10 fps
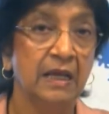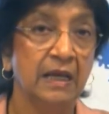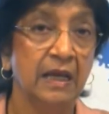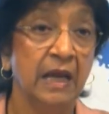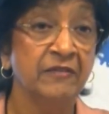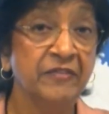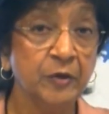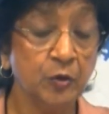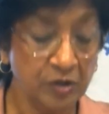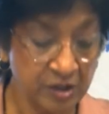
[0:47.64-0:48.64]
and
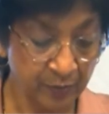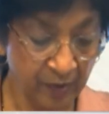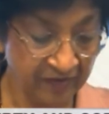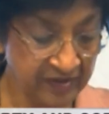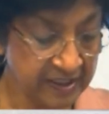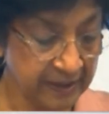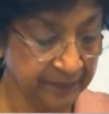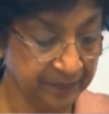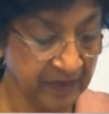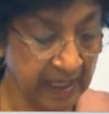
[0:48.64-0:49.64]
fuels poverty
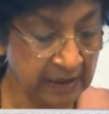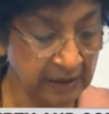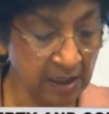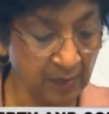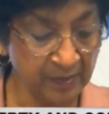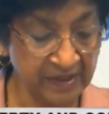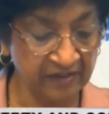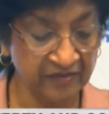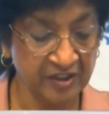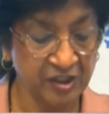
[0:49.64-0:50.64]
and
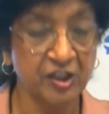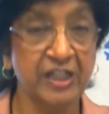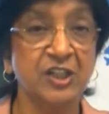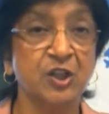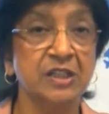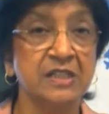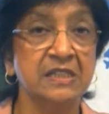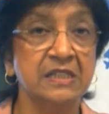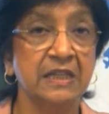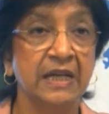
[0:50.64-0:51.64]
accompanying
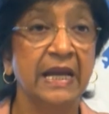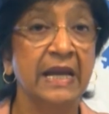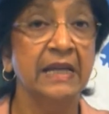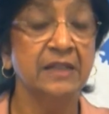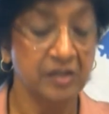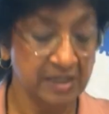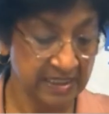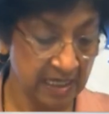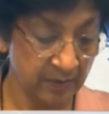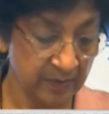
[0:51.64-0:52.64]
frustrations and
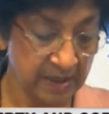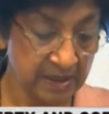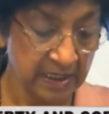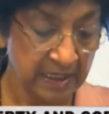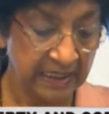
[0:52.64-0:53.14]
resentment.